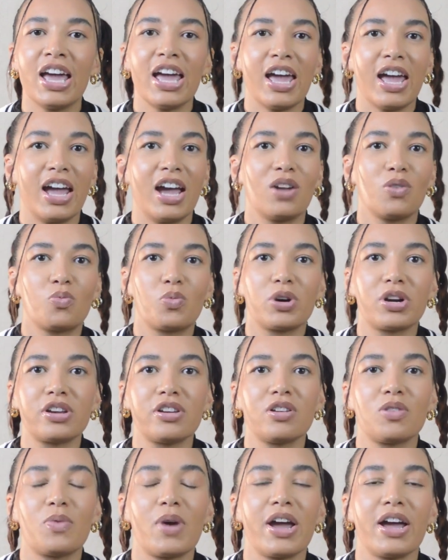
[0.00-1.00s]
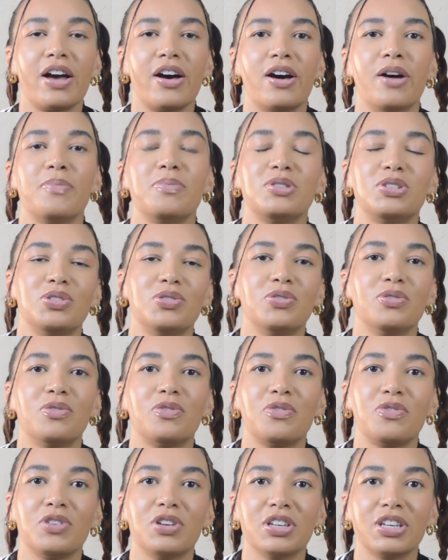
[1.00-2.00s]
and work your way up to
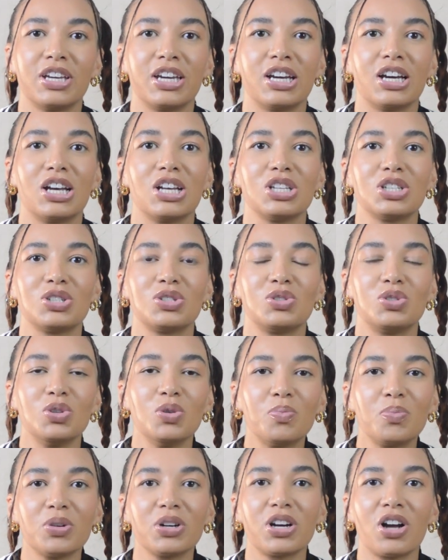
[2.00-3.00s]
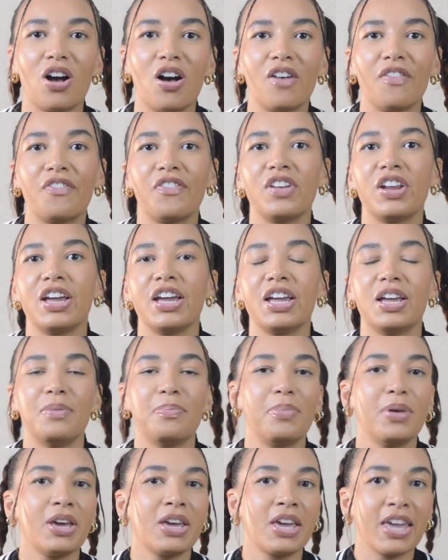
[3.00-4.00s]
feeling super confident in
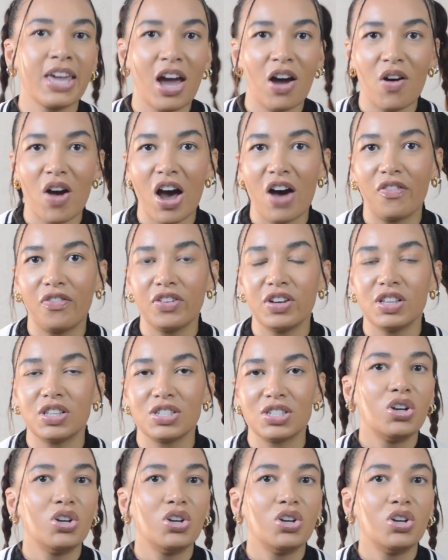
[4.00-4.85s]
picking out outfits,